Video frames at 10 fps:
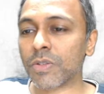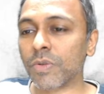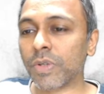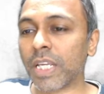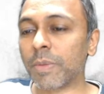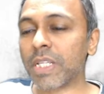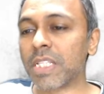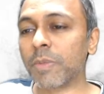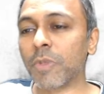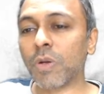So a,
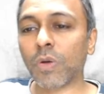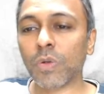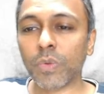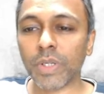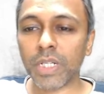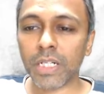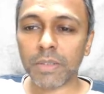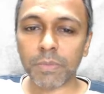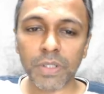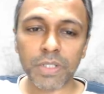b, c belong to
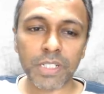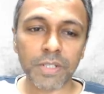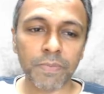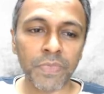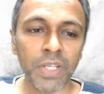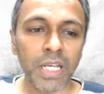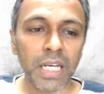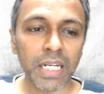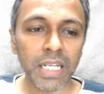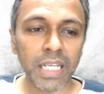real numbers,
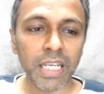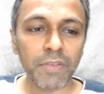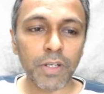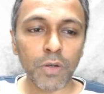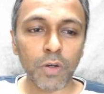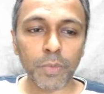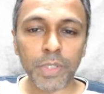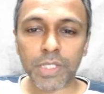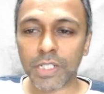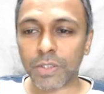and a will
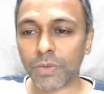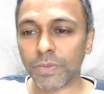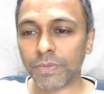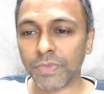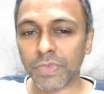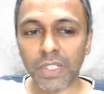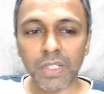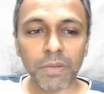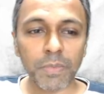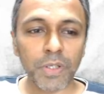not be 0,
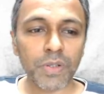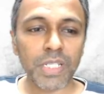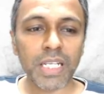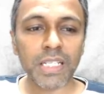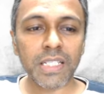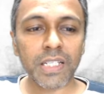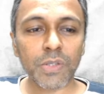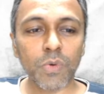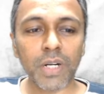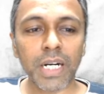because else
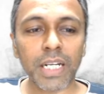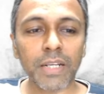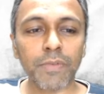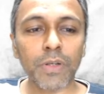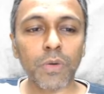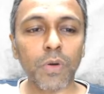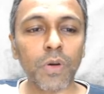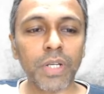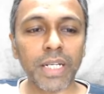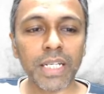this quadratic will no
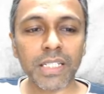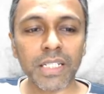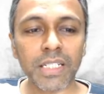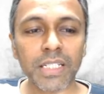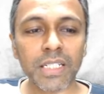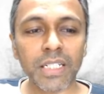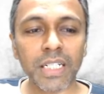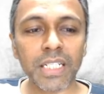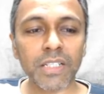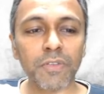longer exist,
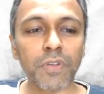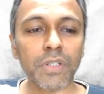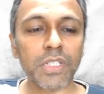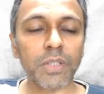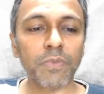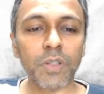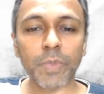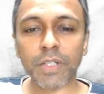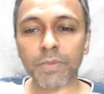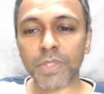as the first term
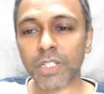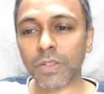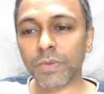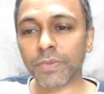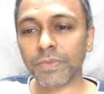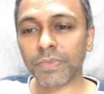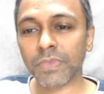will become 0.